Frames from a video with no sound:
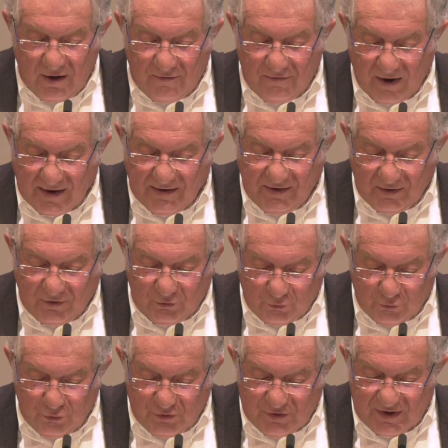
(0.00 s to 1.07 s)
finds its
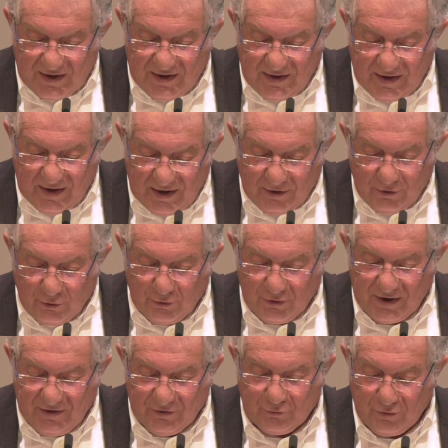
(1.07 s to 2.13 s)
roots in either
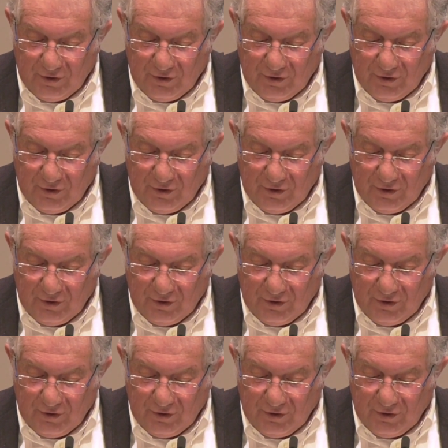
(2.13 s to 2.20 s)
his